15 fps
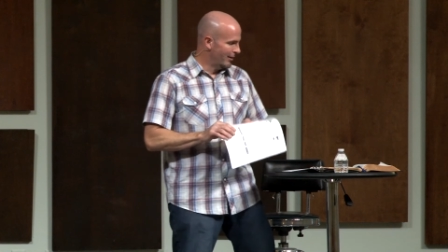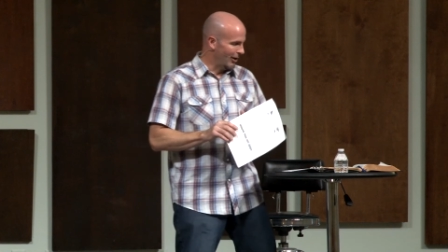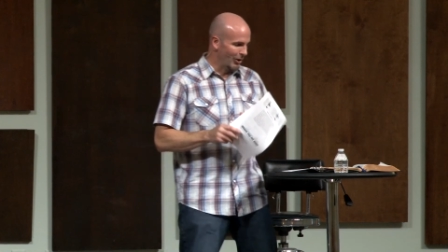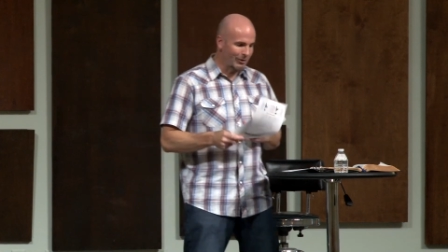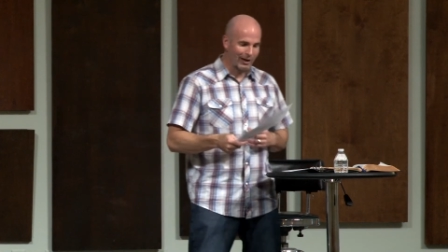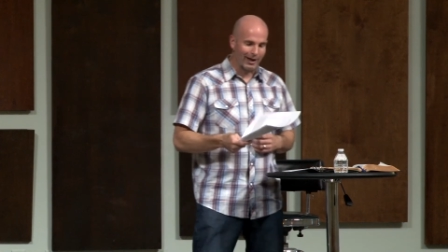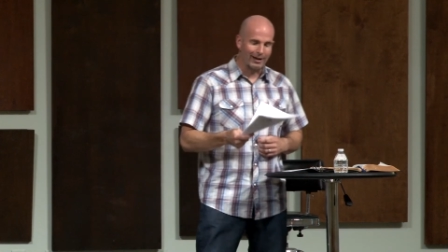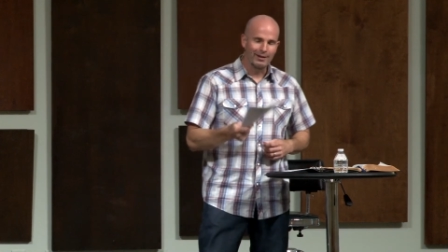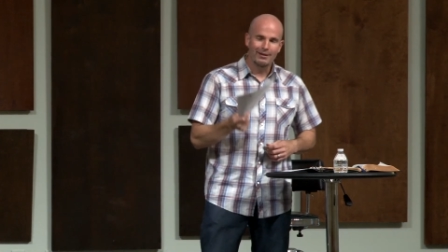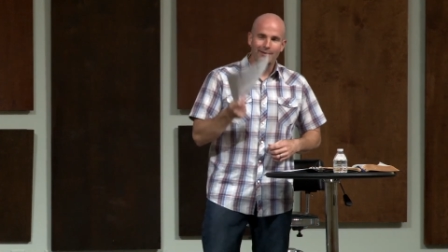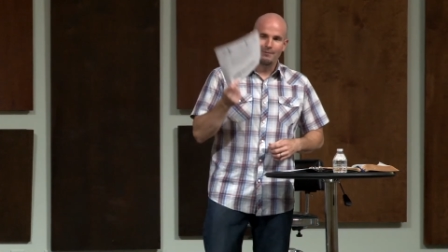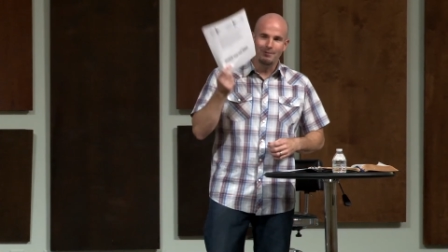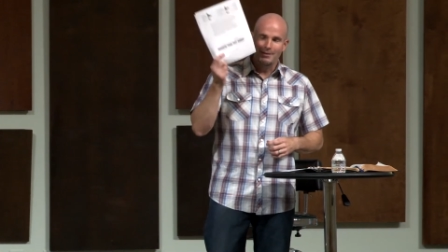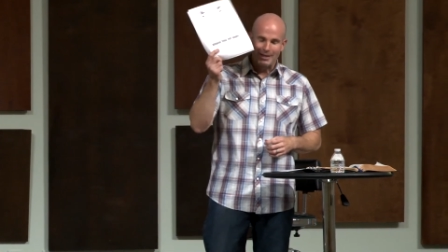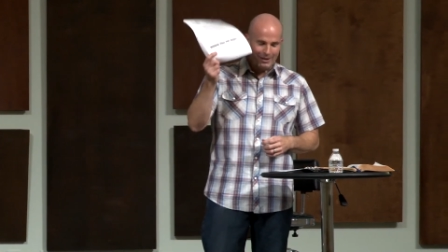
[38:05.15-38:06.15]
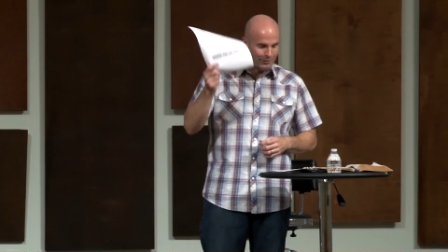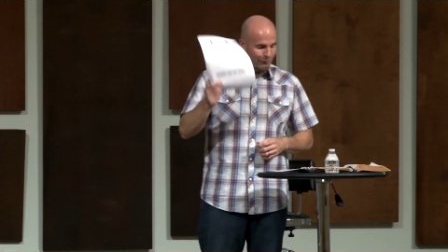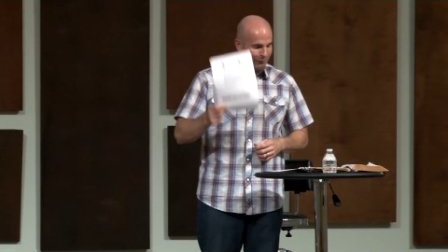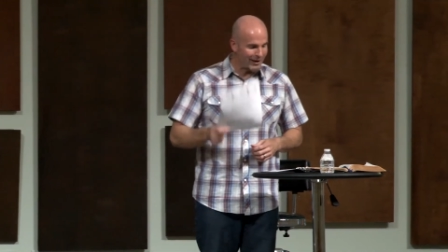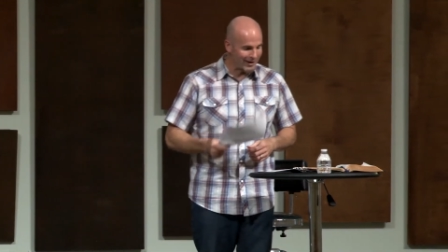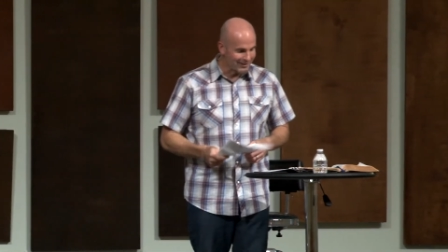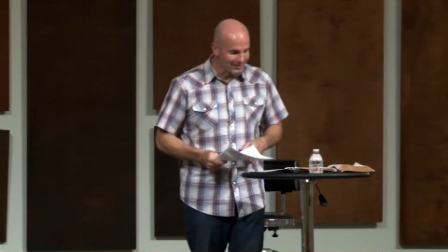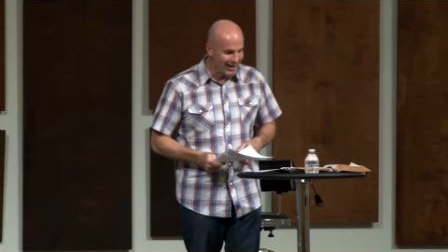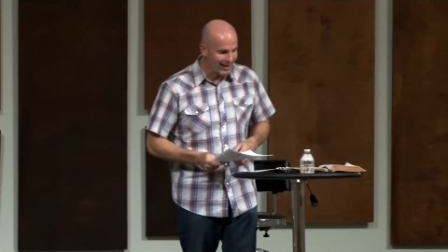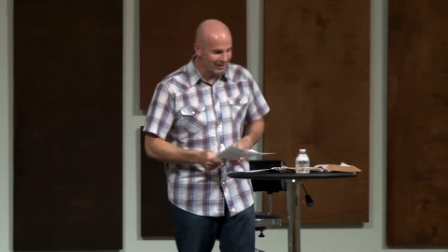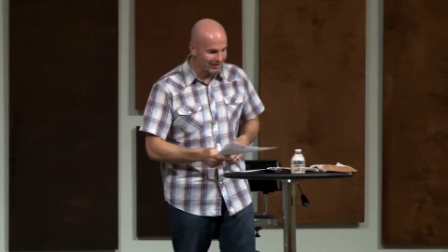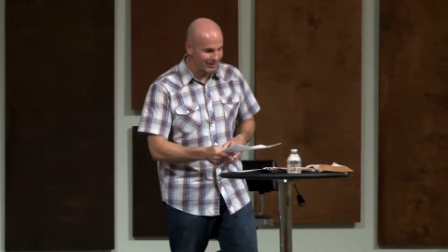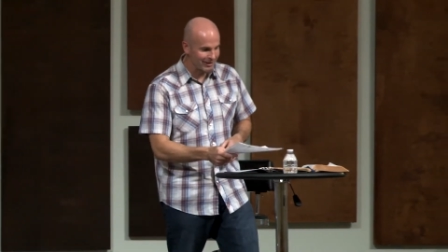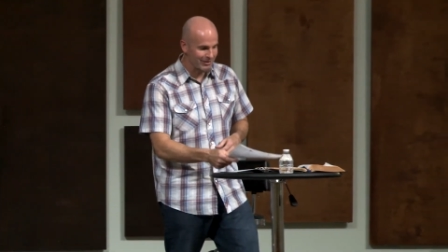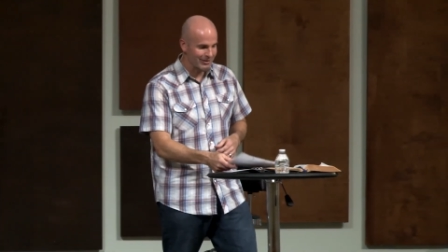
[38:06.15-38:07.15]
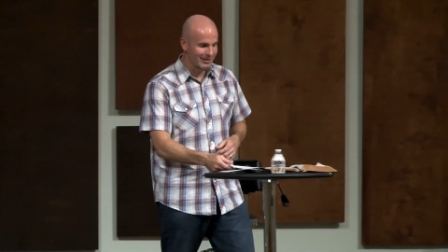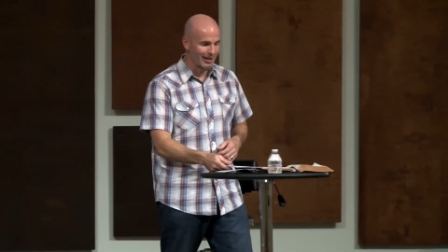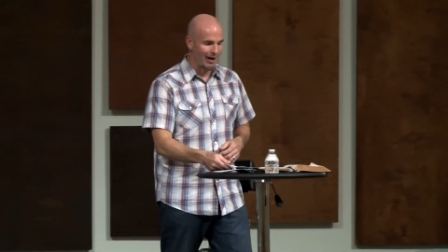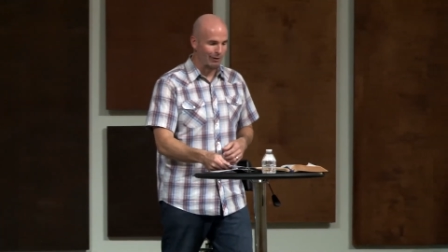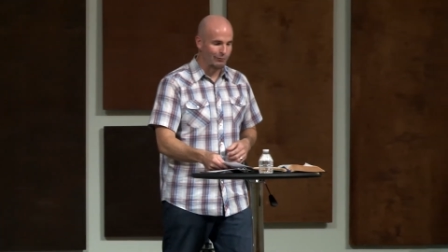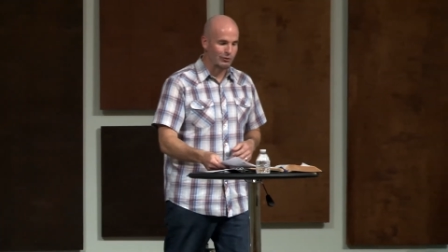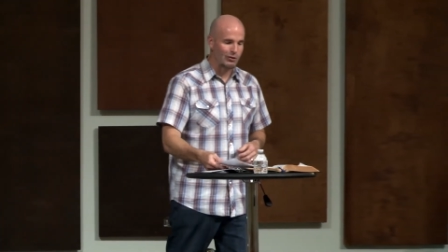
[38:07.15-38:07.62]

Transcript: Okay, it's fantastic stuff.